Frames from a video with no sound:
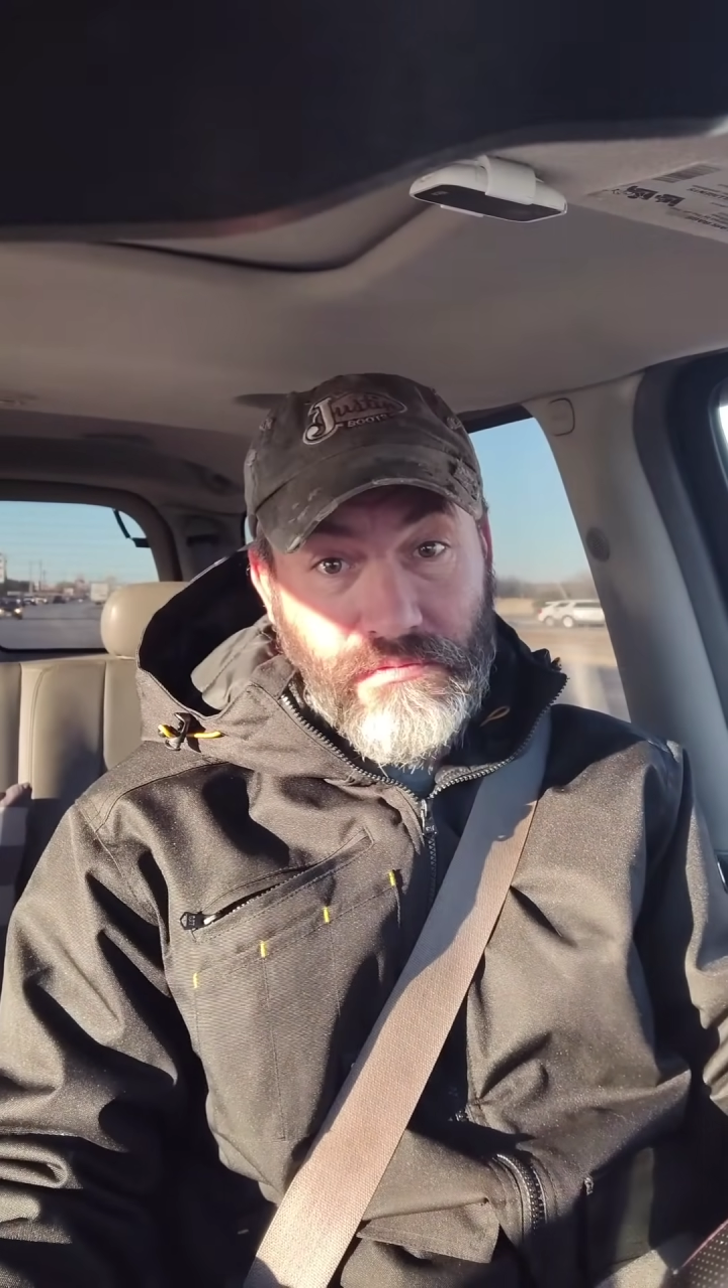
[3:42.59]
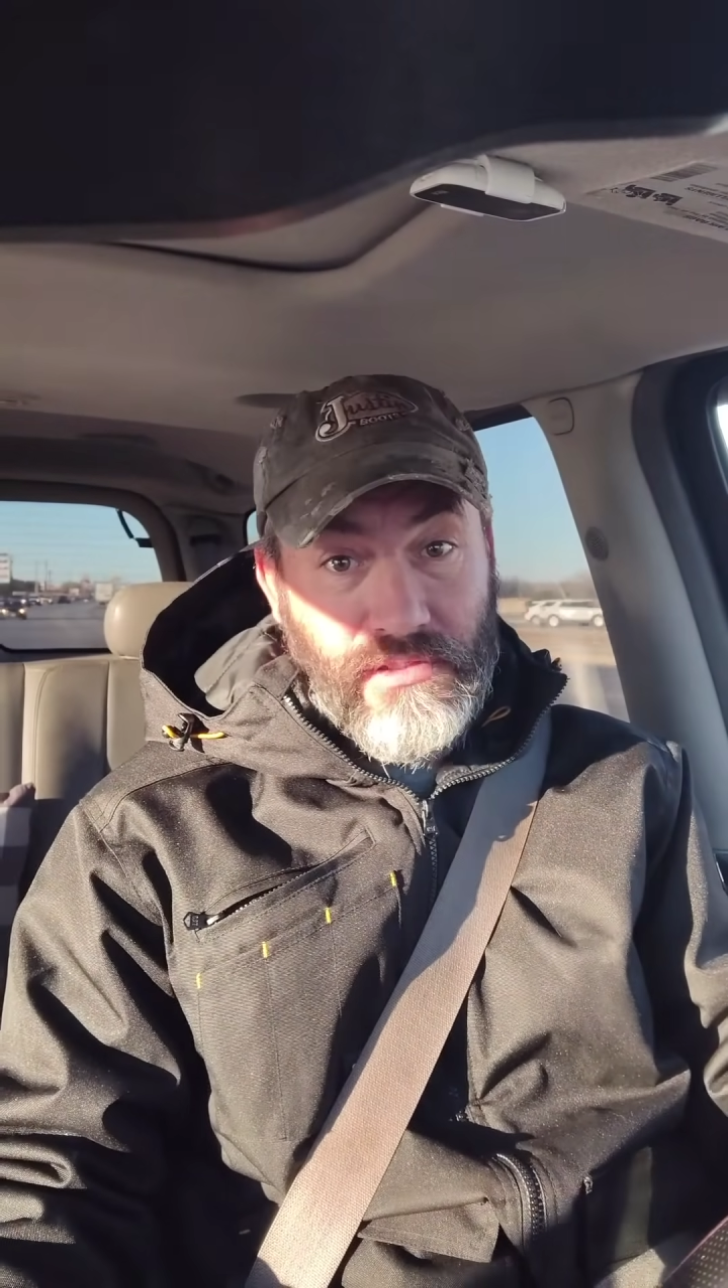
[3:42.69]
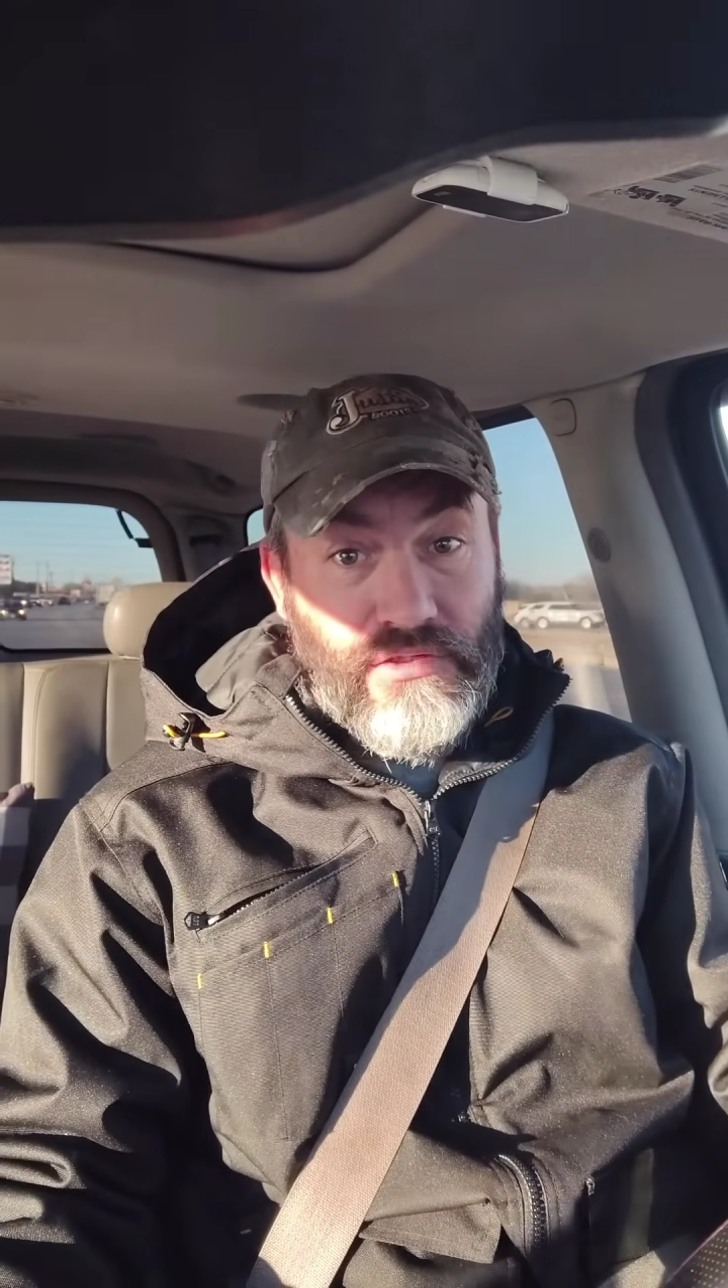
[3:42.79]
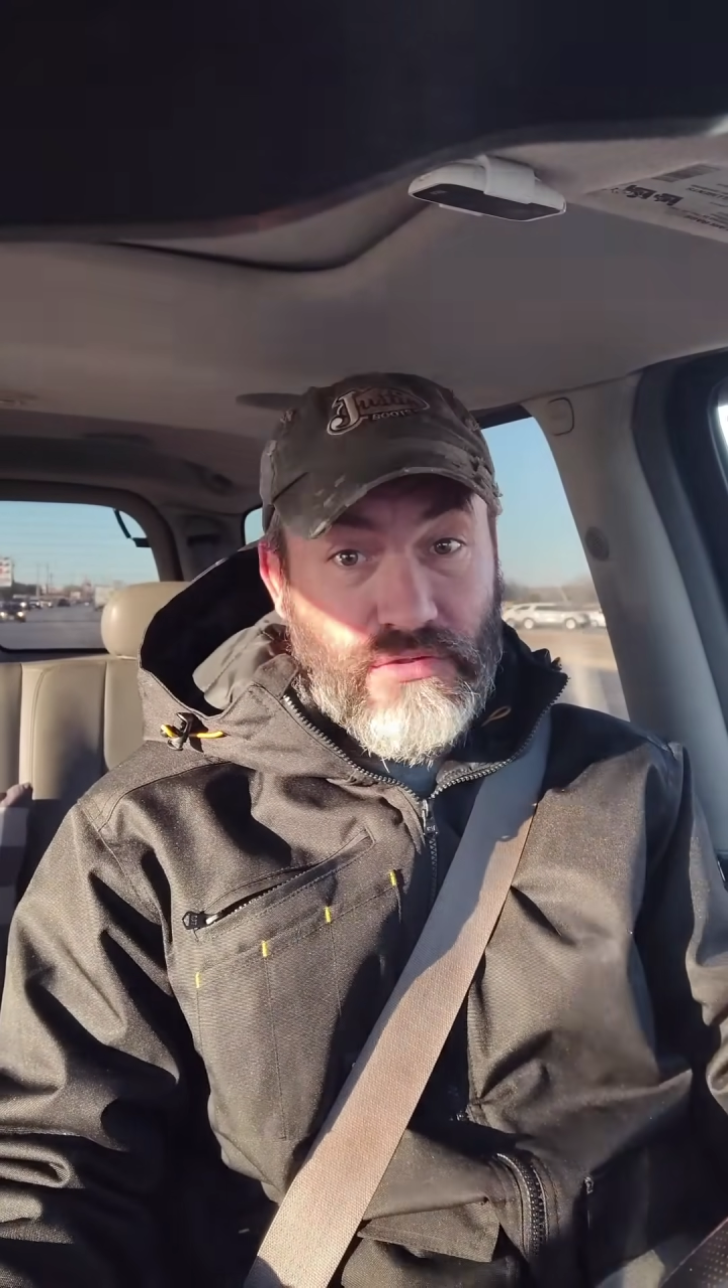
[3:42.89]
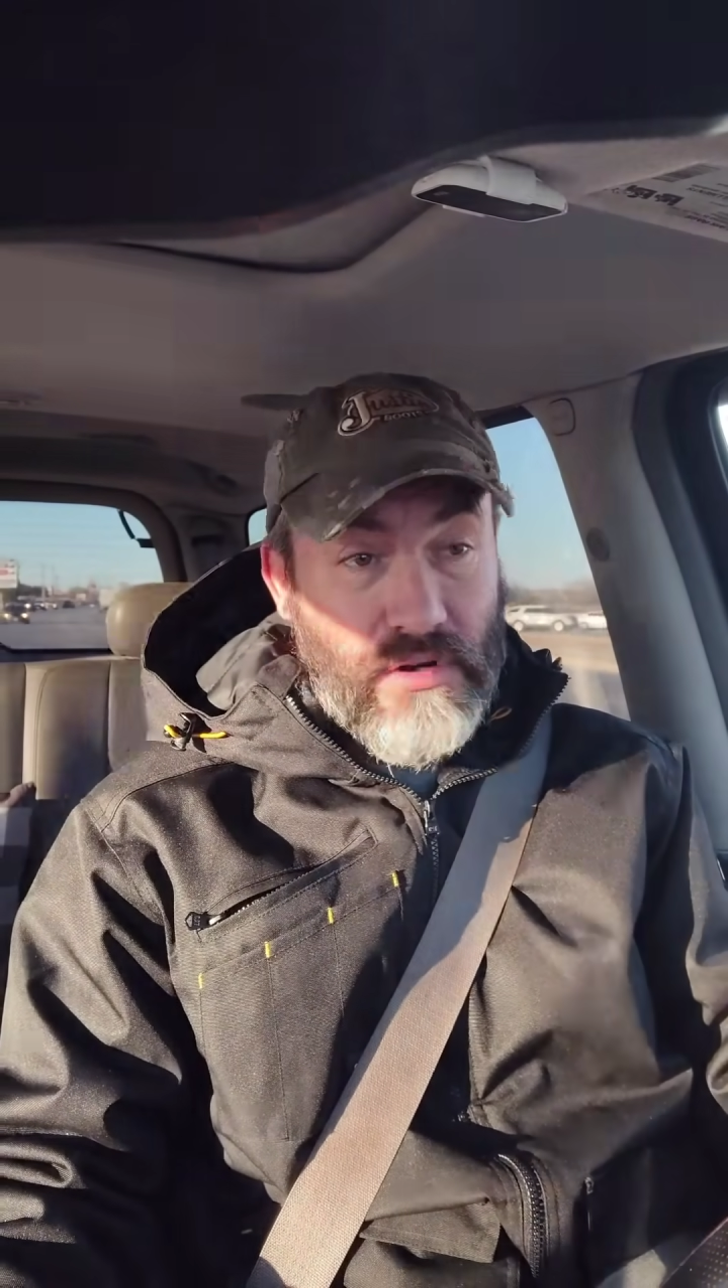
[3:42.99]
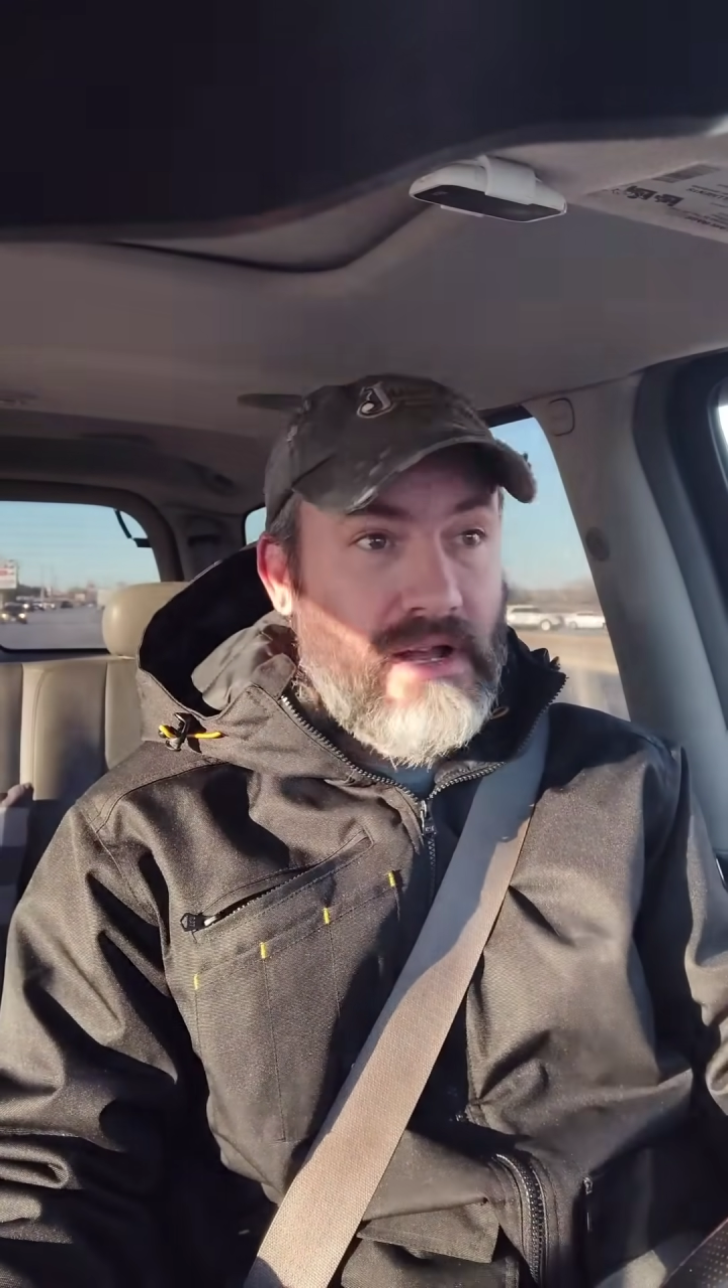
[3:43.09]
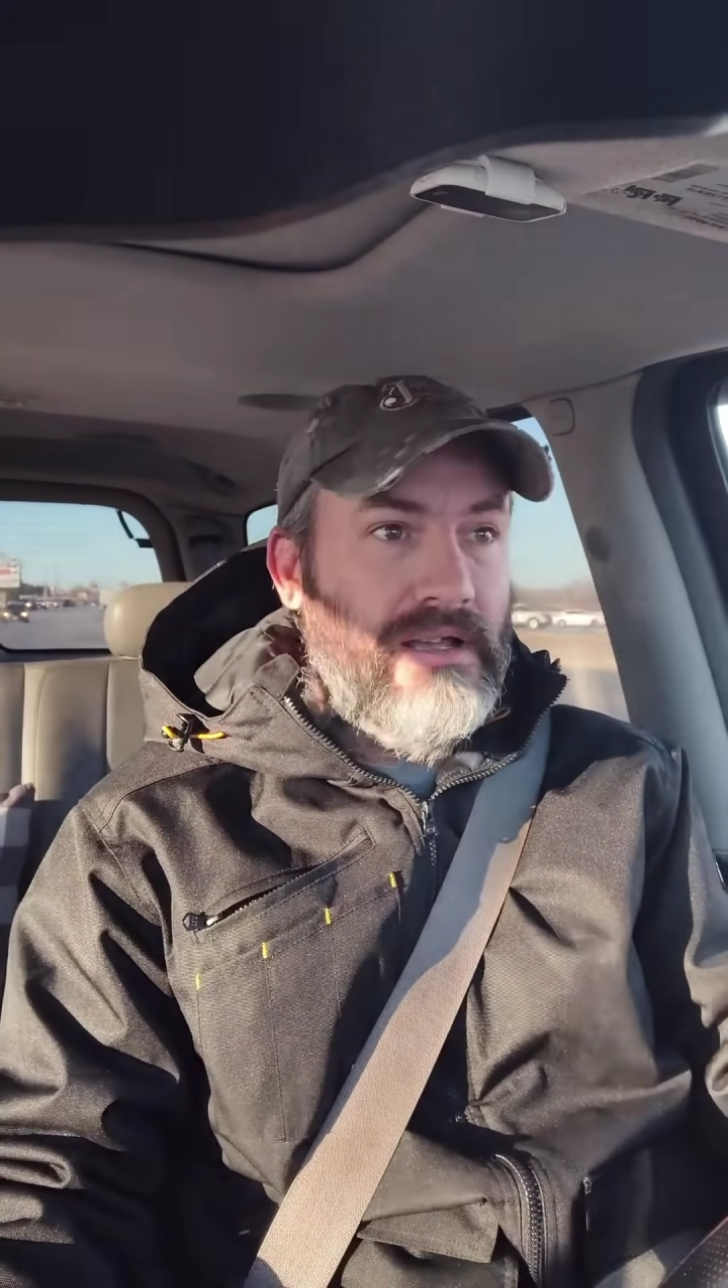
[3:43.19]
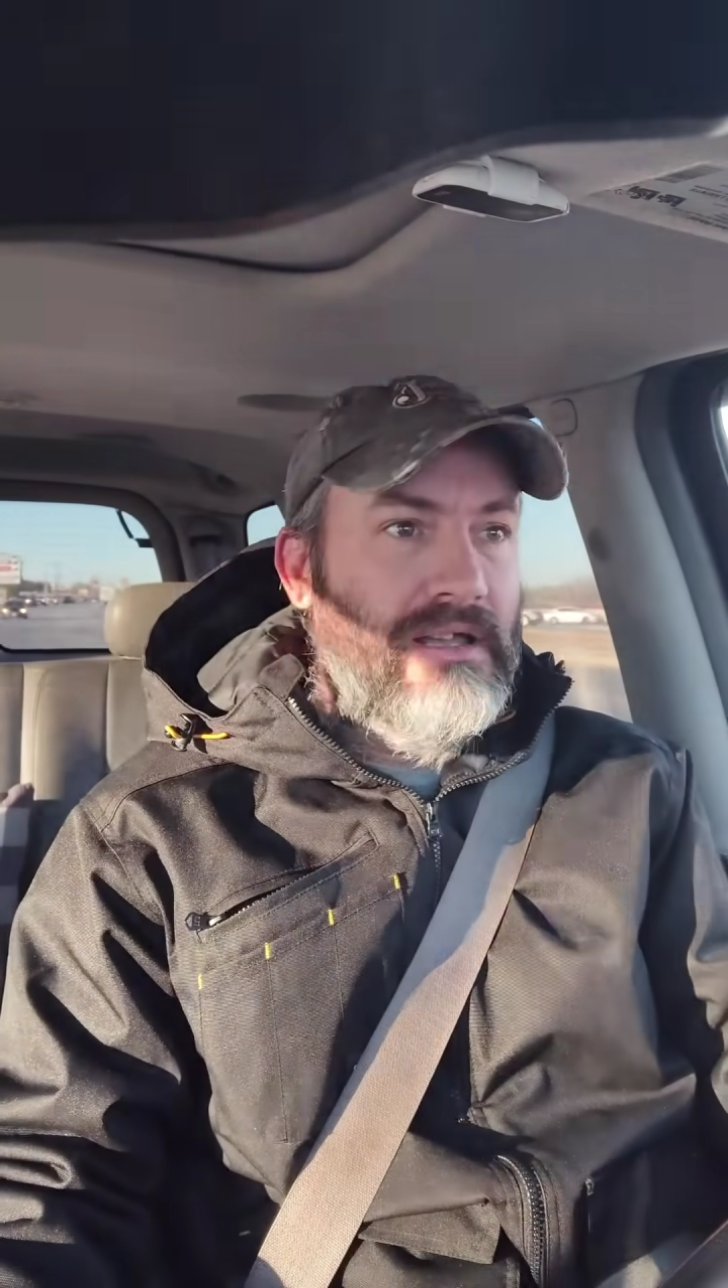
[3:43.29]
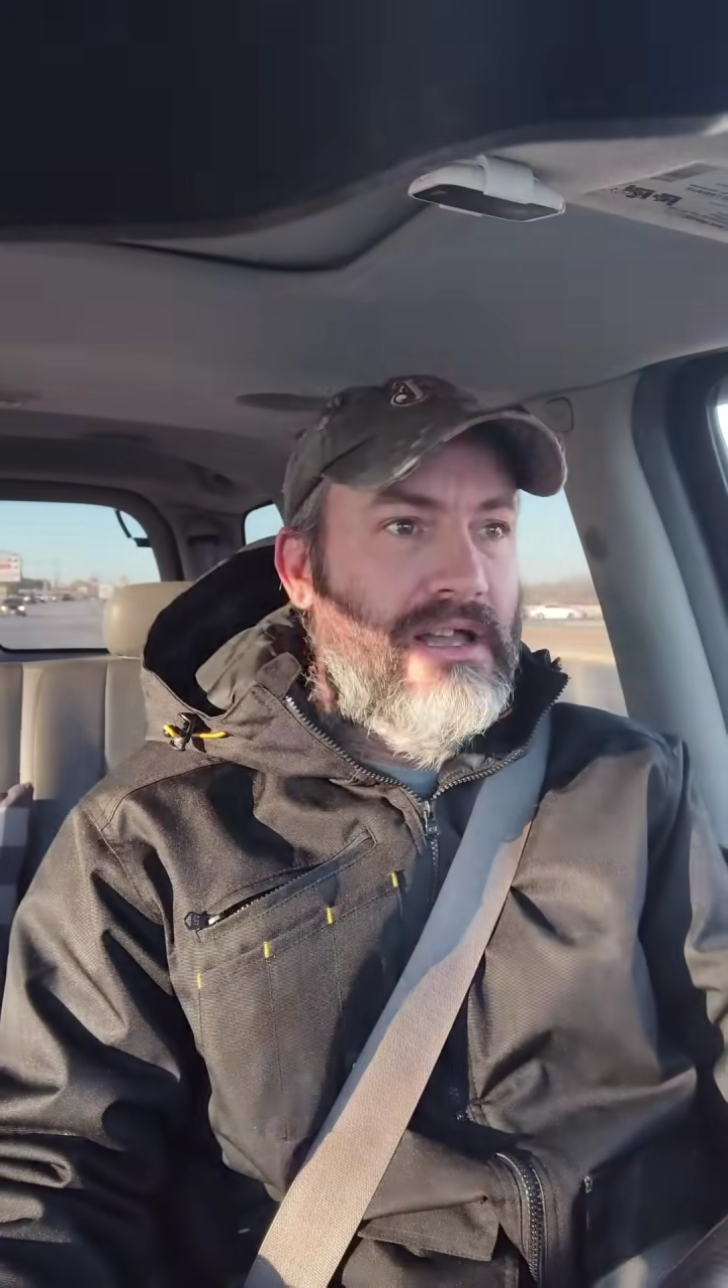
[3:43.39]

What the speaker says: the truck